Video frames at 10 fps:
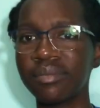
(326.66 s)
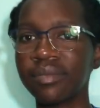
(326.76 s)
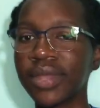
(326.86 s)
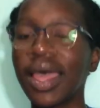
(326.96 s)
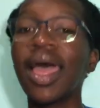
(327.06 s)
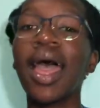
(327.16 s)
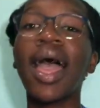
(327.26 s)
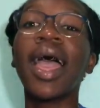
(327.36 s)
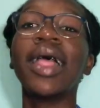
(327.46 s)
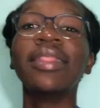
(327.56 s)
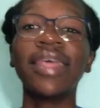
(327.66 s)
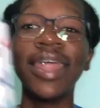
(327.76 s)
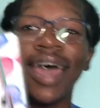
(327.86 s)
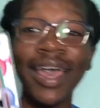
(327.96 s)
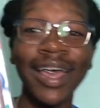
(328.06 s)
was. And
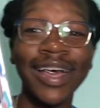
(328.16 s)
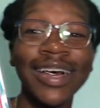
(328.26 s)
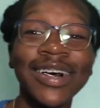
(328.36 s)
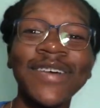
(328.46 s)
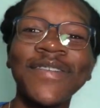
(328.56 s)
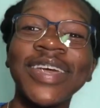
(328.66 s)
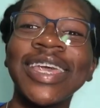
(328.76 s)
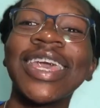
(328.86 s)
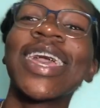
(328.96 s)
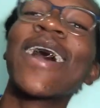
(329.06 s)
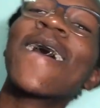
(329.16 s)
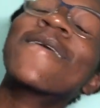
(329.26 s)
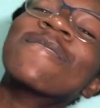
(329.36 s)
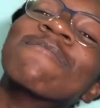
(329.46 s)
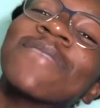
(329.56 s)
then I got a freaking
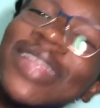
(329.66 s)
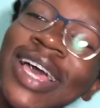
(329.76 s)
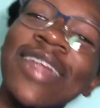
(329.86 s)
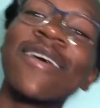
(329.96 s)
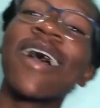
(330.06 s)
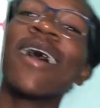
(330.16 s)
planner.